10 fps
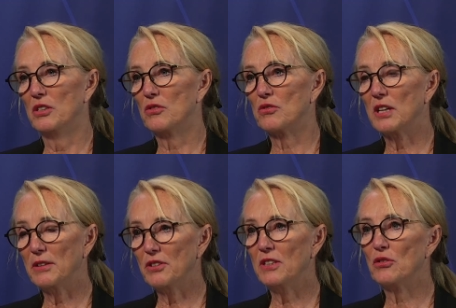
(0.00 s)
So
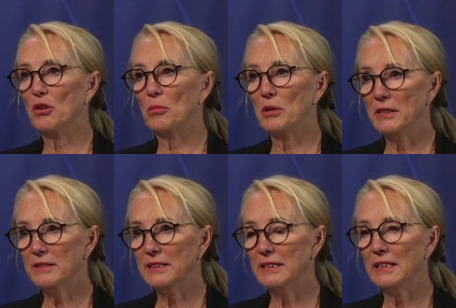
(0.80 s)
safety and
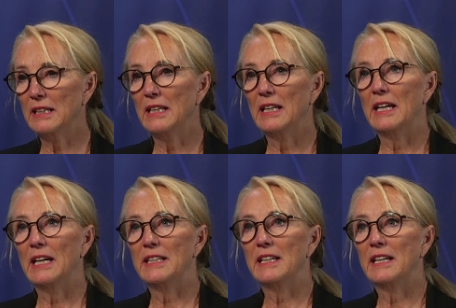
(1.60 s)
tolerability
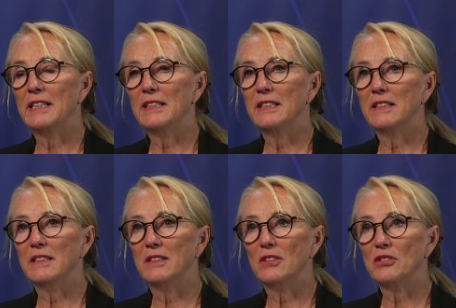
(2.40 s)
and then
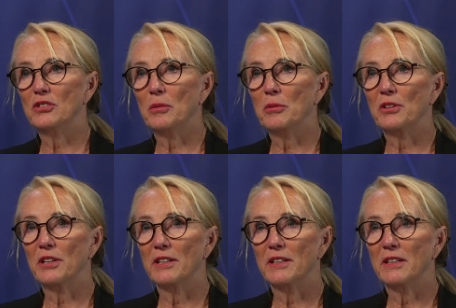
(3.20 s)
uh, on top of
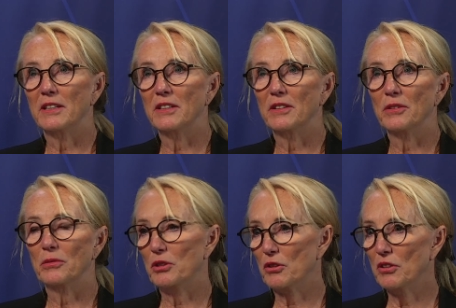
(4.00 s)
that, uh,
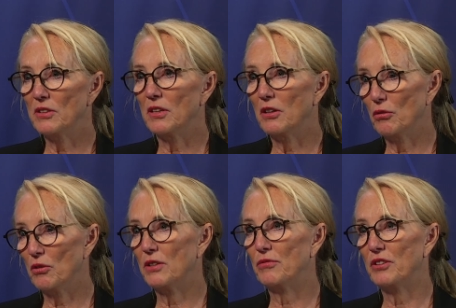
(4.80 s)
we're going to look
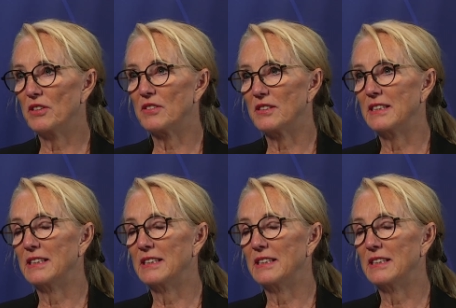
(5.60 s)
at efficacy.